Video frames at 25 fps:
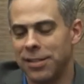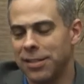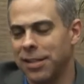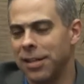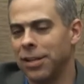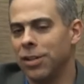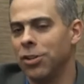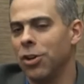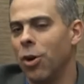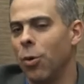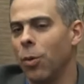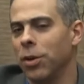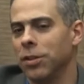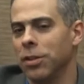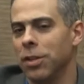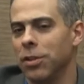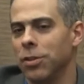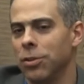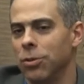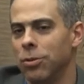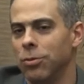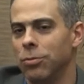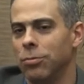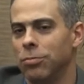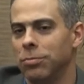He didn't know what the
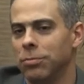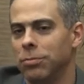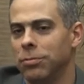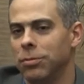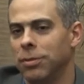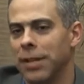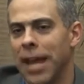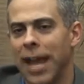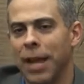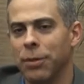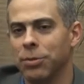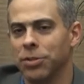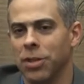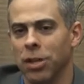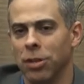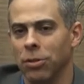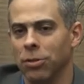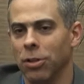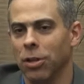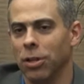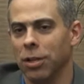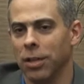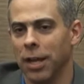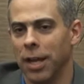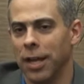new tank was going to
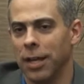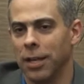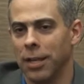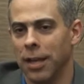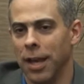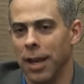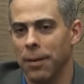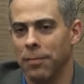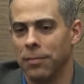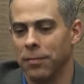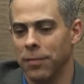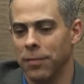look like yet.